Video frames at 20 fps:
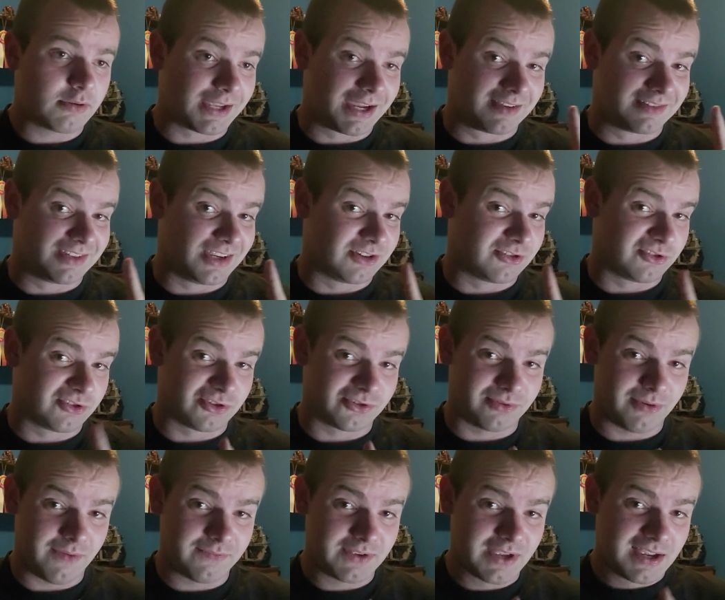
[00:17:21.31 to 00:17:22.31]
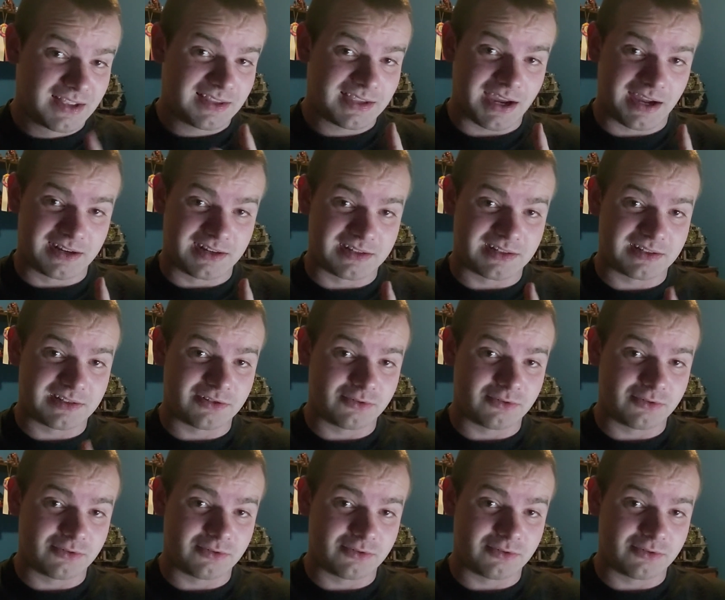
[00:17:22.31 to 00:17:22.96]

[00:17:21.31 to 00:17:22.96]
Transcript: They got DeAndre Swift, they got